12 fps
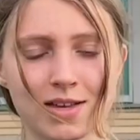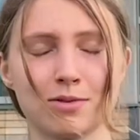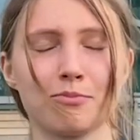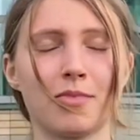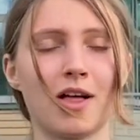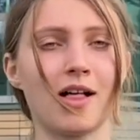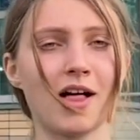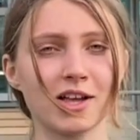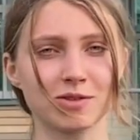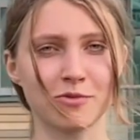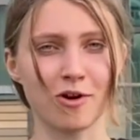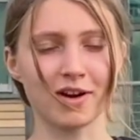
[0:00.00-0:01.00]
a lot
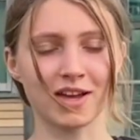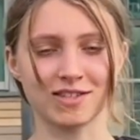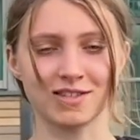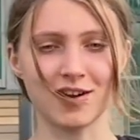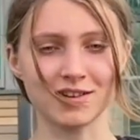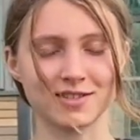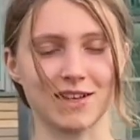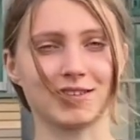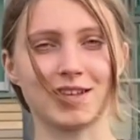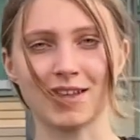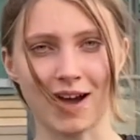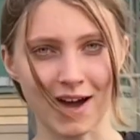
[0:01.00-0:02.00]
more exhausted
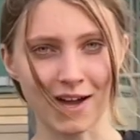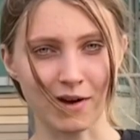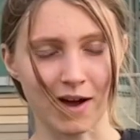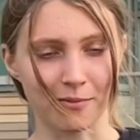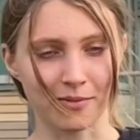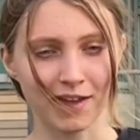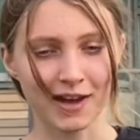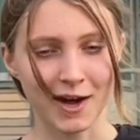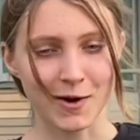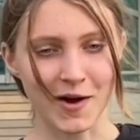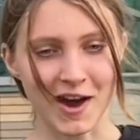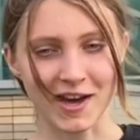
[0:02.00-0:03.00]
than I am.
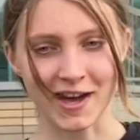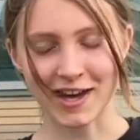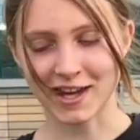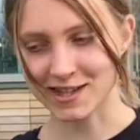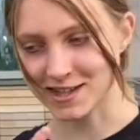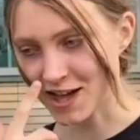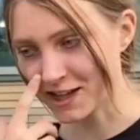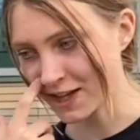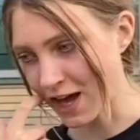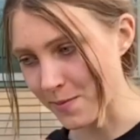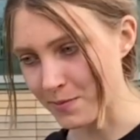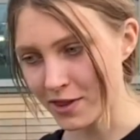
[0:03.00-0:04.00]
Well, I can say that
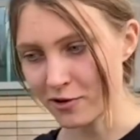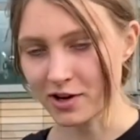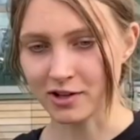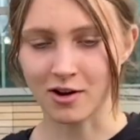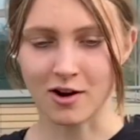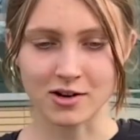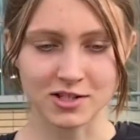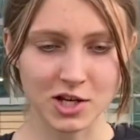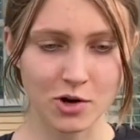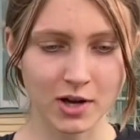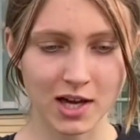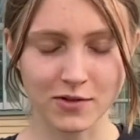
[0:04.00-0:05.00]
I'm better at cardio,
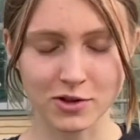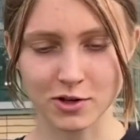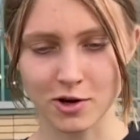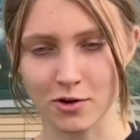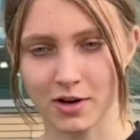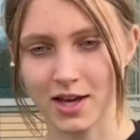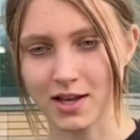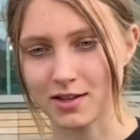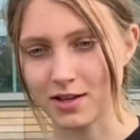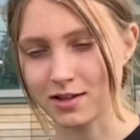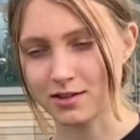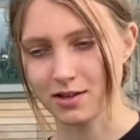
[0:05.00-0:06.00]
even though he did